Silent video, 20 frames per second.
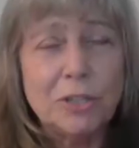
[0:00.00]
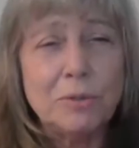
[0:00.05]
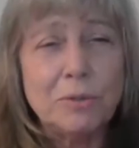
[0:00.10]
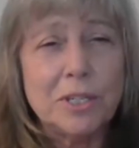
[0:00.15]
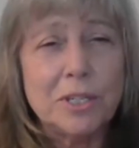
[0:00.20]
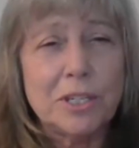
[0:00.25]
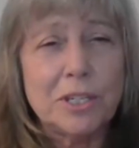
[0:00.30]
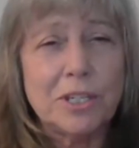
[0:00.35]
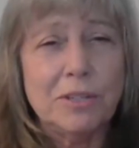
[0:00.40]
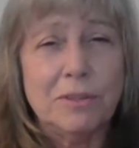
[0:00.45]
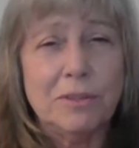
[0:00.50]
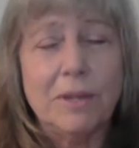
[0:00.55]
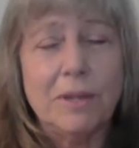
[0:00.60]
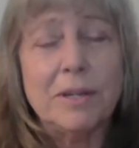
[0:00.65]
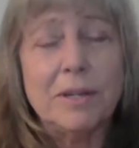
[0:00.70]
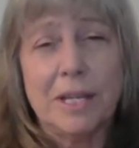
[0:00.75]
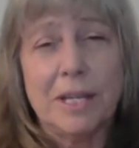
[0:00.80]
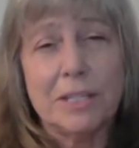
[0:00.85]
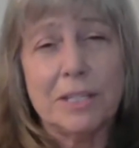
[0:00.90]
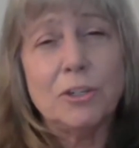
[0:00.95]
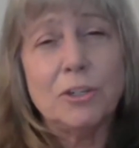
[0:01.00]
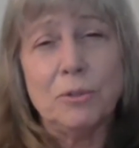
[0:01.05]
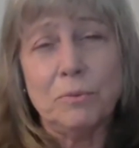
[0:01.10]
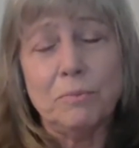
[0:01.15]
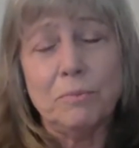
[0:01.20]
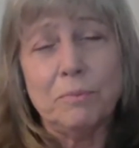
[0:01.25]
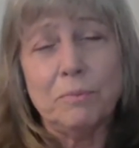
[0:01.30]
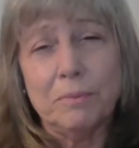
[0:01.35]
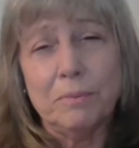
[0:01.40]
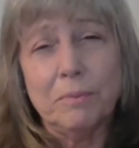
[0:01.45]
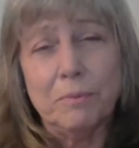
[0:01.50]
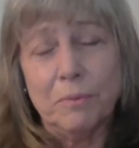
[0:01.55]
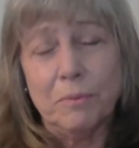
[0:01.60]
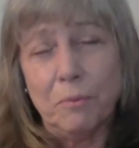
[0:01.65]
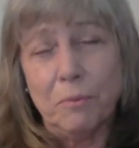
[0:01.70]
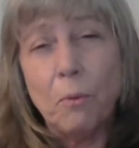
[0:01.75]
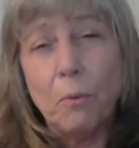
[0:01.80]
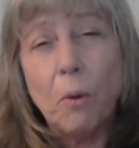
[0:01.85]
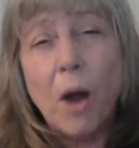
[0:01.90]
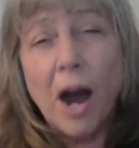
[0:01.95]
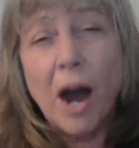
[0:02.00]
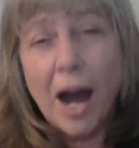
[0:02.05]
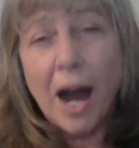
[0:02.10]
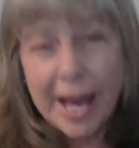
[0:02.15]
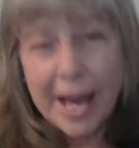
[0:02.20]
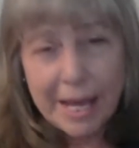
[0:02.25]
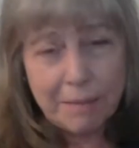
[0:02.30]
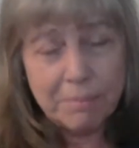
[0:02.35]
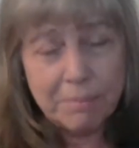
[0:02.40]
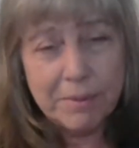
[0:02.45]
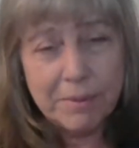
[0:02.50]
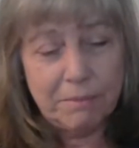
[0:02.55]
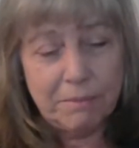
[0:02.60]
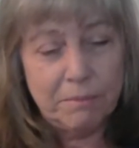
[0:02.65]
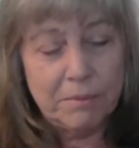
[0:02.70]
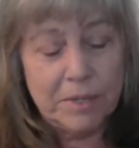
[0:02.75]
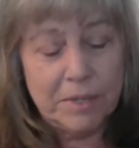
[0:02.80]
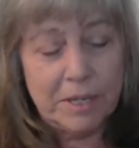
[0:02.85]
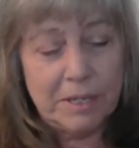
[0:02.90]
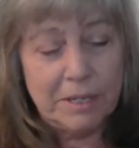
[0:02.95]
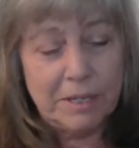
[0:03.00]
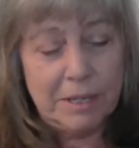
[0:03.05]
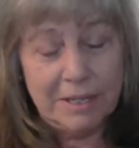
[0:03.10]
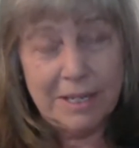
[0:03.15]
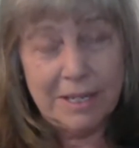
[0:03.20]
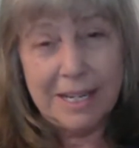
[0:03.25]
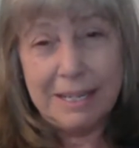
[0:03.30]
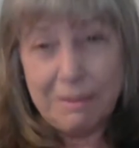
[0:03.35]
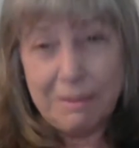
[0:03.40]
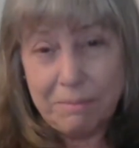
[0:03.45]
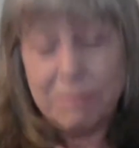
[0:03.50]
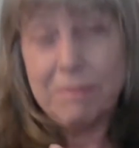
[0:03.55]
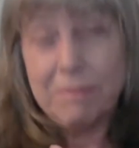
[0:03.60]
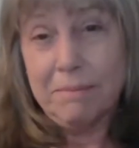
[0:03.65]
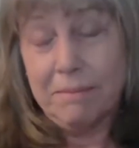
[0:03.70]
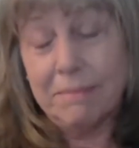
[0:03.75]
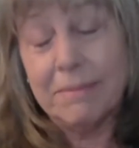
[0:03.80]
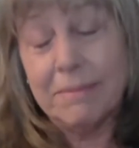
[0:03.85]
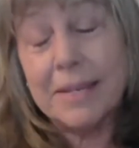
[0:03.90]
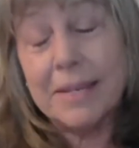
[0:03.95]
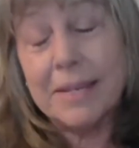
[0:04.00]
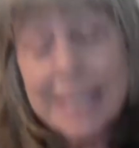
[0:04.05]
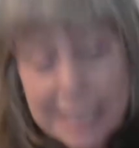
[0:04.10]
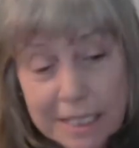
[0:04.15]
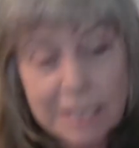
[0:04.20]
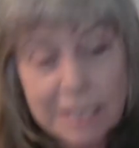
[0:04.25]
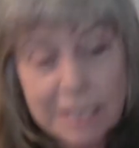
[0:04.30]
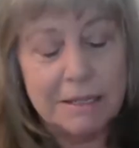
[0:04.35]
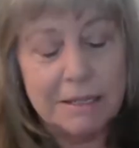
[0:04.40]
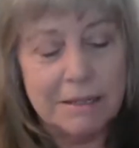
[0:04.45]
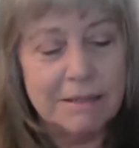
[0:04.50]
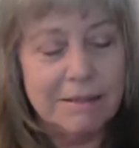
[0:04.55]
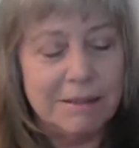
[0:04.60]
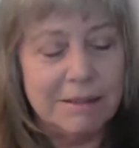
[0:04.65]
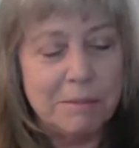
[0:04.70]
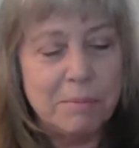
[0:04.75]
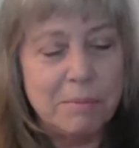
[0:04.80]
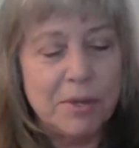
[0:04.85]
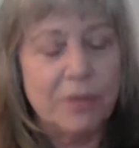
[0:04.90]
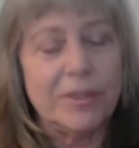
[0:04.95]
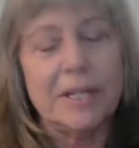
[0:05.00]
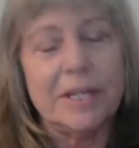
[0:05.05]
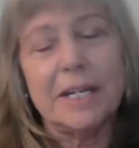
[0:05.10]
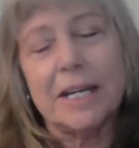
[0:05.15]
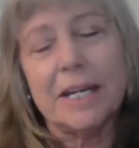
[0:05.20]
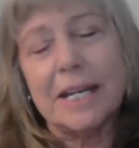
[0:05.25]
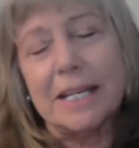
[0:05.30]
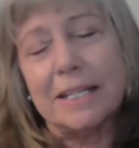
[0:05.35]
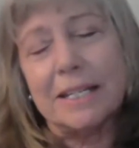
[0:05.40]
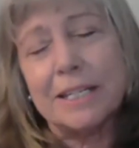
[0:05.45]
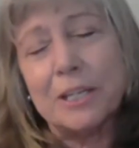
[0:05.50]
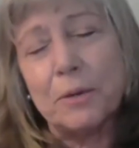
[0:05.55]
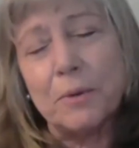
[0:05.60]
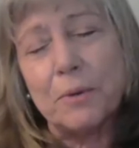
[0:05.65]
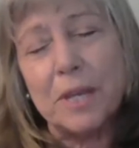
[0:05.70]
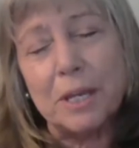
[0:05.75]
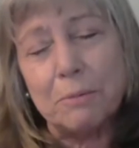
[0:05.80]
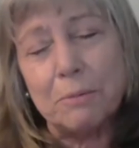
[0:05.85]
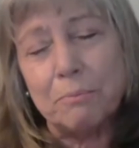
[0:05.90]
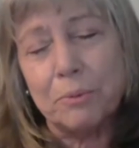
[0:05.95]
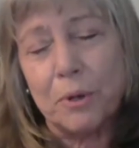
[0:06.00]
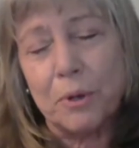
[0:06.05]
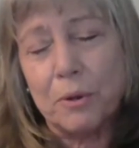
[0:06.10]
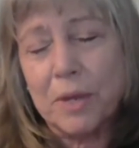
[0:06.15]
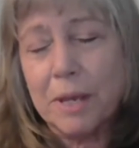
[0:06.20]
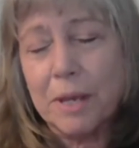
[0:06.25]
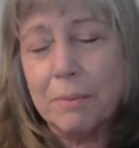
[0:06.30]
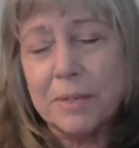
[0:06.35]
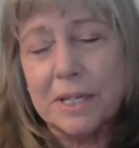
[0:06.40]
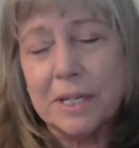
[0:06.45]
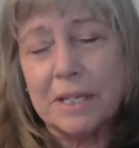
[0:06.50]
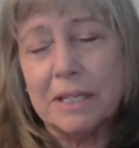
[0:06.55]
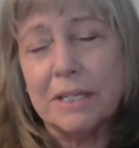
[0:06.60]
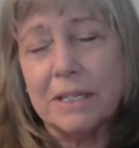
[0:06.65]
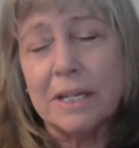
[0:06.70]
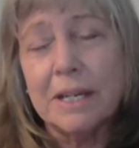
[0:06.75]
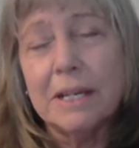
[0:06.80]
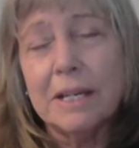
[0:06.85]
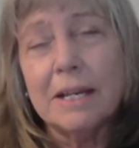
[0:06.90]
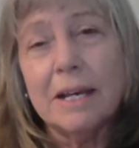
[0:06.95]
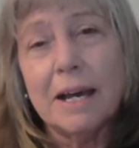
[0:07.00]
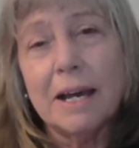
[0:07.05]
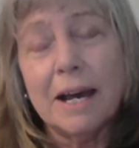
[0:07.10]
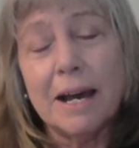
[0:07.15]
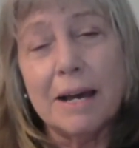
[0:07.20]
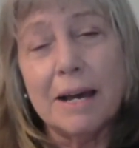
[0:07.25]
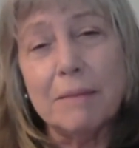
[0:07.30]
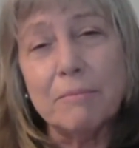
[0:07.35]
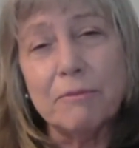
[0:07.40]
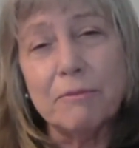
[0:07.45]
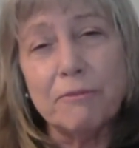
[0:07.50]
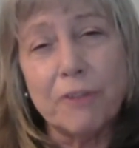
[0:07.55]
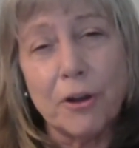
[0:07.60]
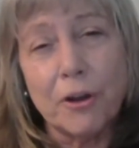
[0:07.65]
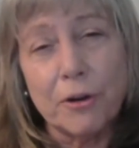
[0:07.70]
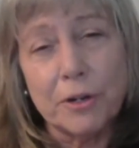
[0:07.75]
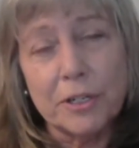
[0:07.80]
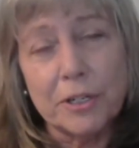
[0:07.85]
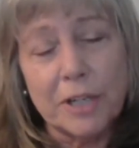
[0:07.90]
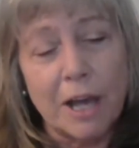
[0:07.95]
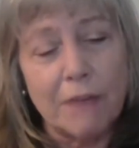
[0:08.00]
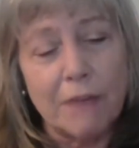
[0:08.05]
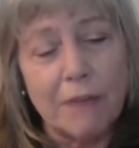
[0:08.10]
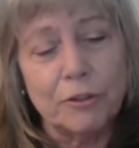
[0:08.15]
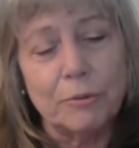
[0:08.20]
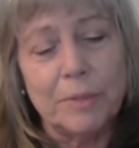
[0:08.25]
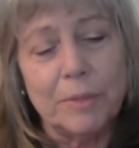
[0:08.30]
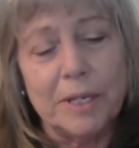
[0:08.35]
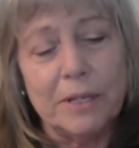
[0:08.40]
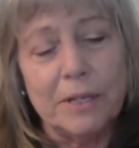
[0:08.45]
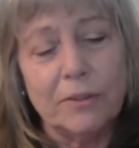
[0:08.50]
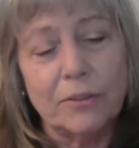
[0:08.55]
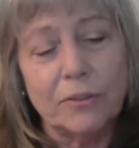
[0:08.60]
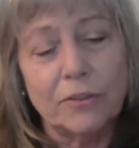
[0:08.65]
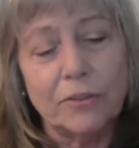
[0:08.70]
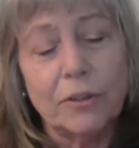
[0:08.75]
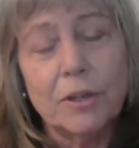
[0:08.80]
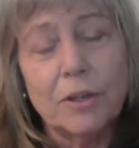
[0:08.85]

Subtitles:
as to why it is the bill that it is. So it prohibited foreign governments,